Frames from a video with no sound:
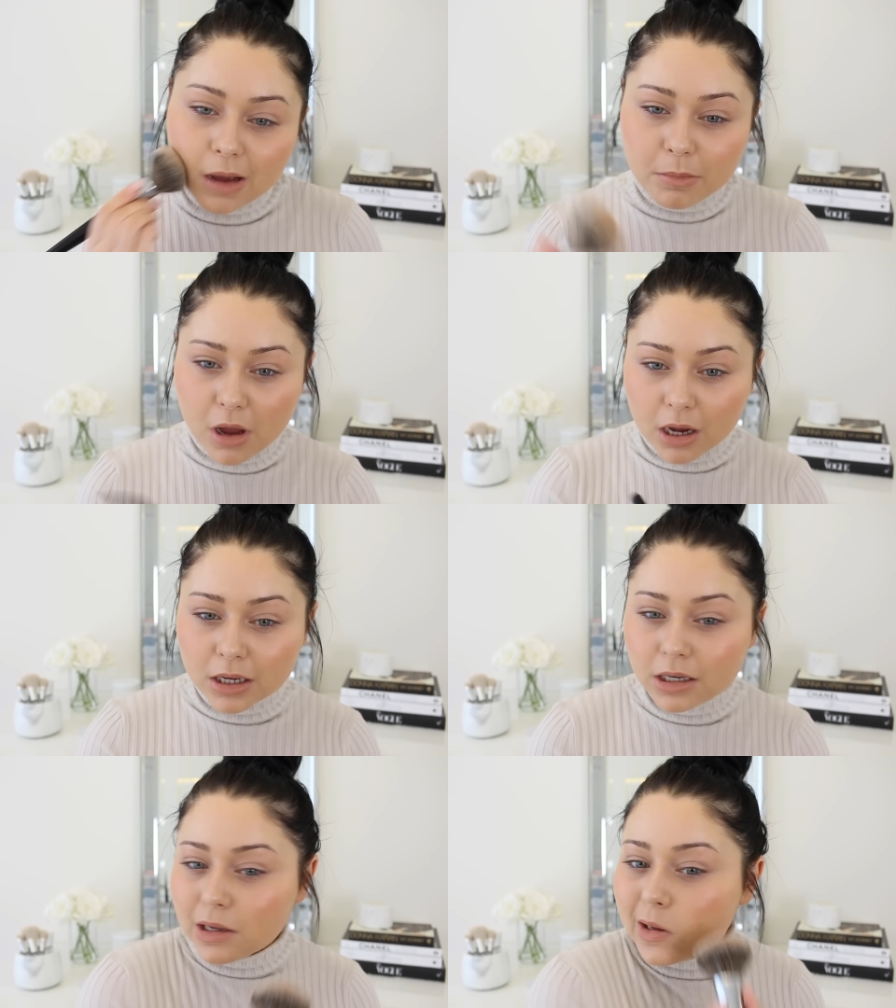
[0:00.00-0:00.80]
I'm not
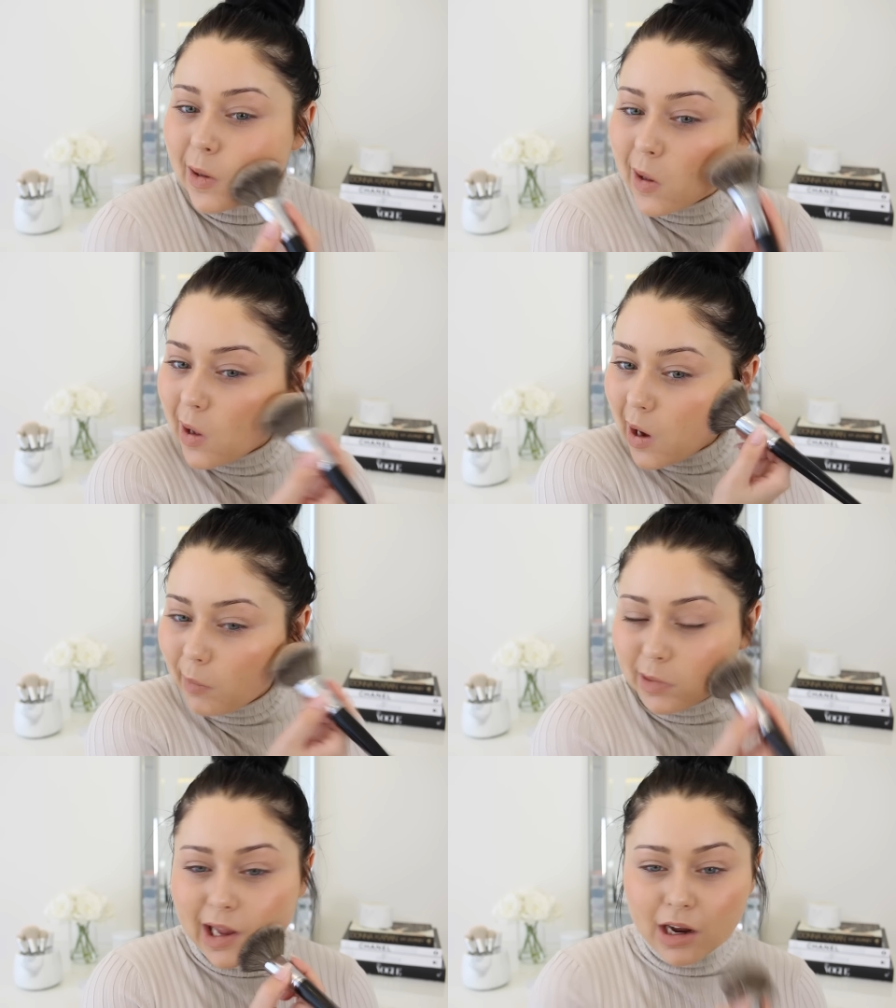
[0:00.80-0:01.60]
gonna
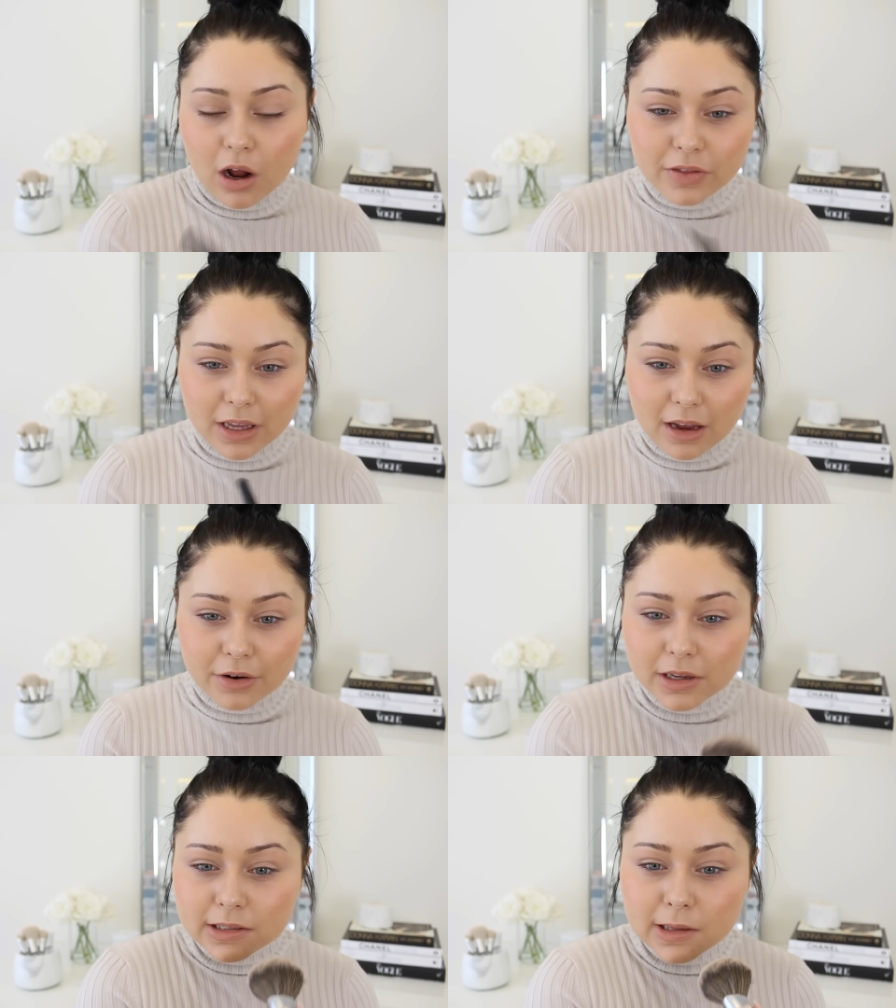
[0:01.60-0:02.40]
apply it on the
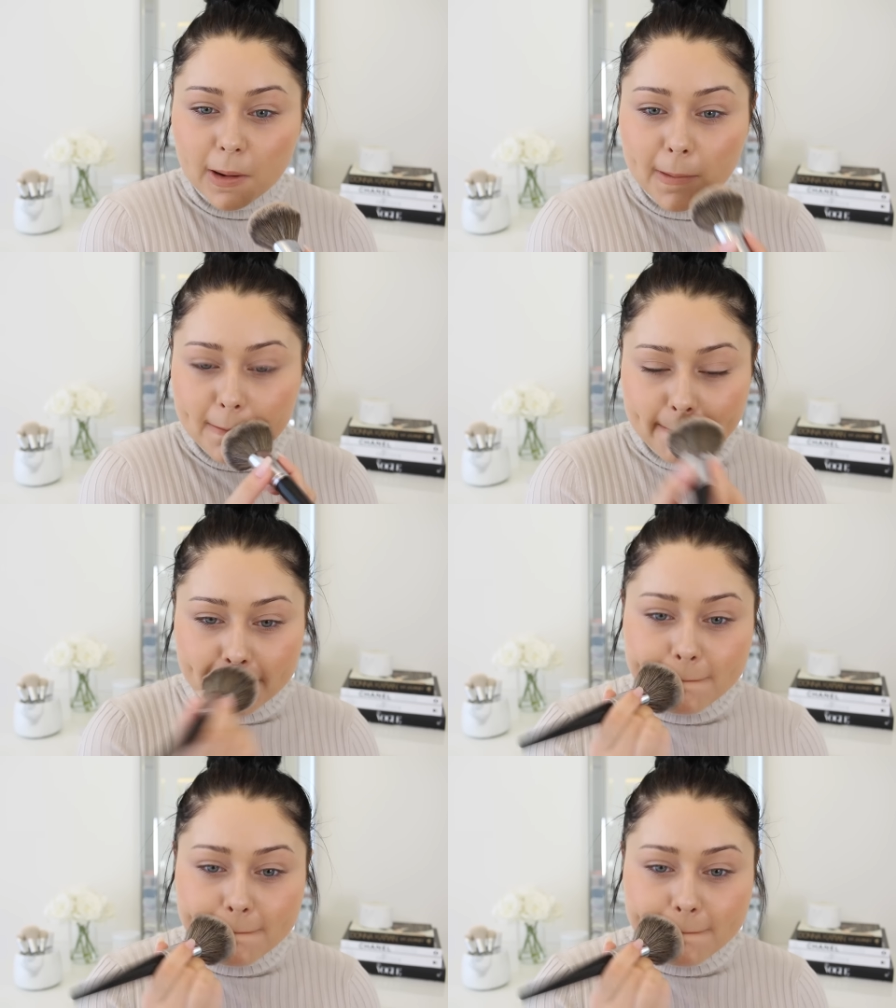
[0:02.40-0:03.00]
areas though